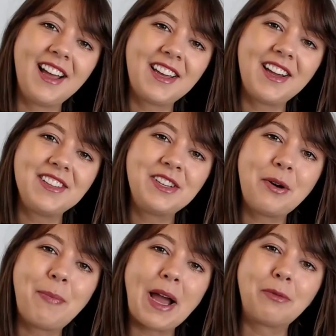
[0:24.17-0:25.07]
Hi guys,
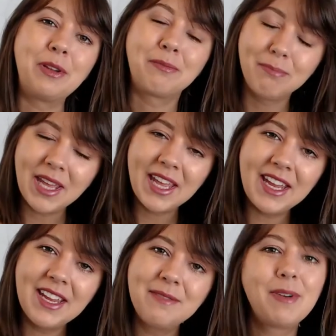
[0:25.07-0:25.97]
you're back with
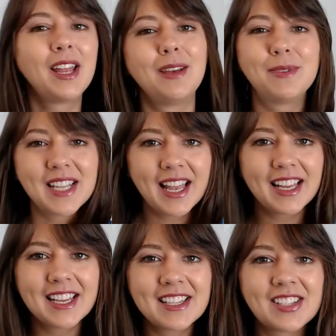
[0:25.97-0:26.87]
me. My name is
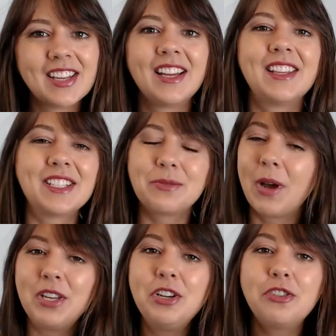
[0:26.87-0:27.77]
Alice. This
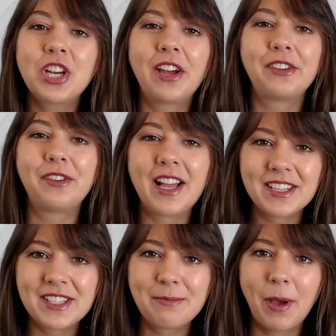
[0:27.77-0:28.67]
is my new channel,
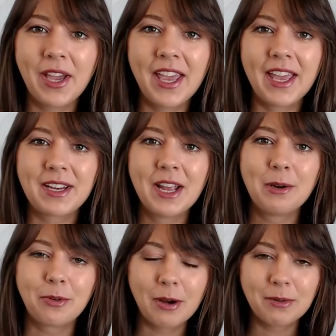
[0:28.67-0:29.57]
Alice's Bucket,
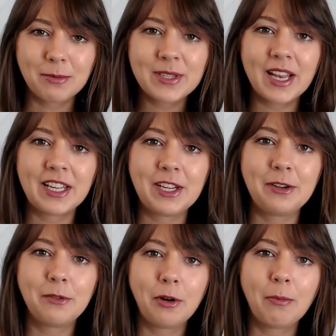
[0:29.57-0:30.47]
where I'm going to be telling
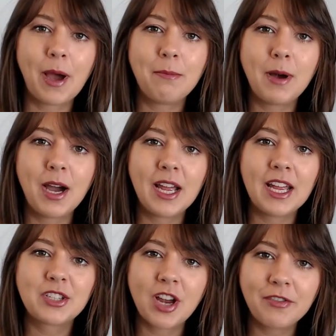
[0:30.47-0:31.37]
you all about
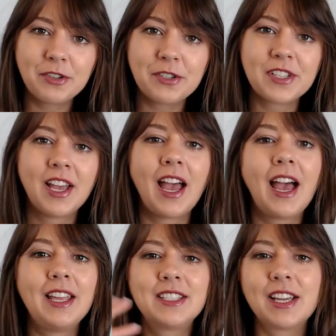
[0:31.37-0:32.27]
my travels
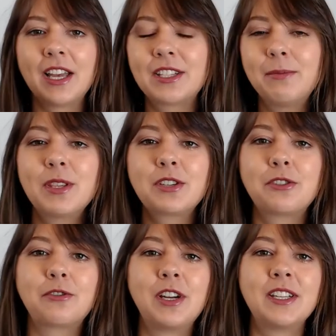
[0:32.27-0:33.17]
and some of the
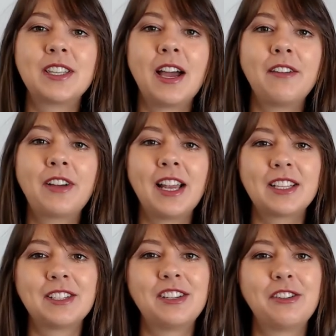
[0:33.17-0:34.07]
stories that I've
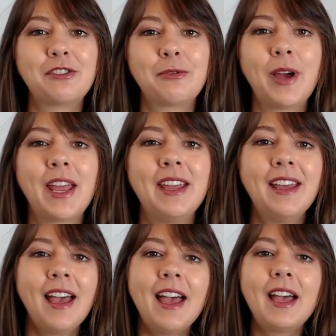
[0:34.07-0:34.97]
collected along the way
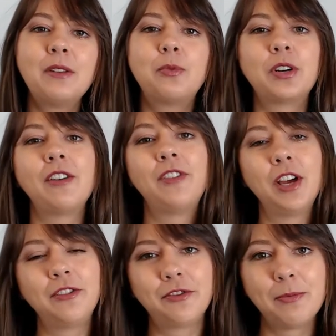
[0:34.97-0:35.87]
and what I've
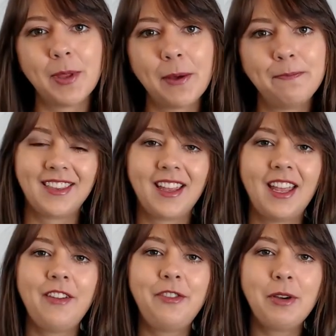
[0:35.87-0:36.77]
learned from them.
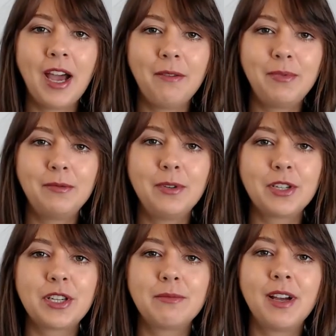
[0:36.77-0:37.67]
If you have been
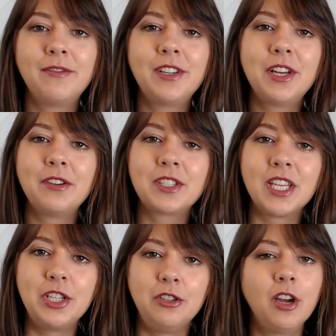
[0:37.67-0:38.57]
watching my videos,
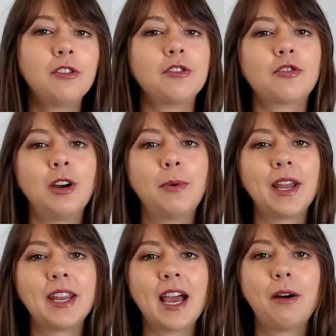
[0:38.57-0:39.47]
then you know the drill
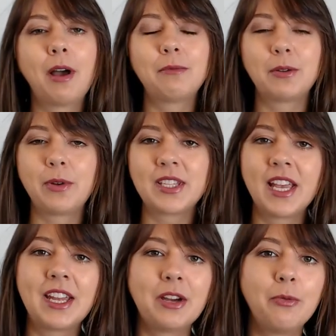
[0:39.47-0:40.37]
by now. I'm going to be
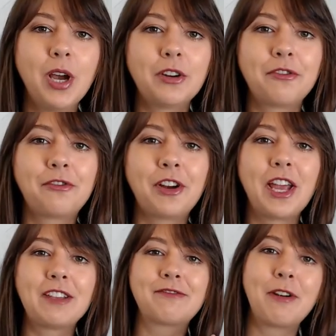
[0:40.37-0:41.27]
taking a word or
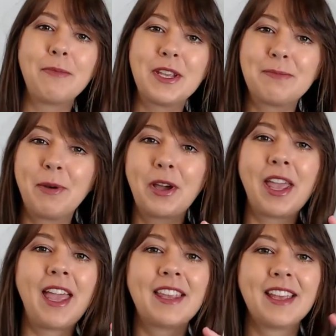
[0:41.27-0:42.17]
phrase from this
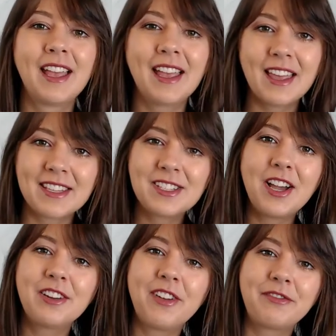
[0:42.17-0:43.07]
bucket at the
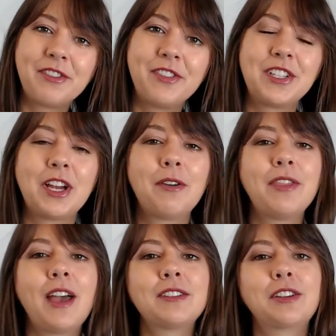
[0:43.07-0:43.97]
start of every video,
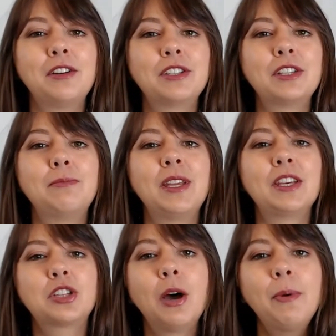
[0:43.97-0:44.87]
and that's going to
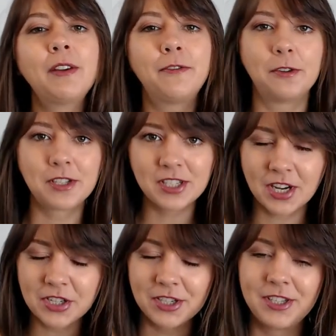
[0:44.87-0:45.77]
be the topic for
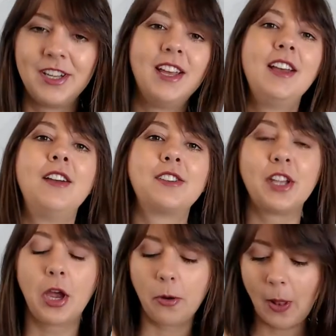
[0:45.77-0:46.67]
discussion.
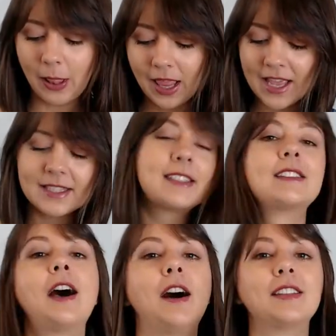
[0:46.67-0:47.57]
So let's
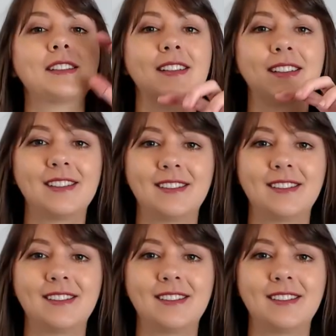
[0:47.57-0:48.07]
start.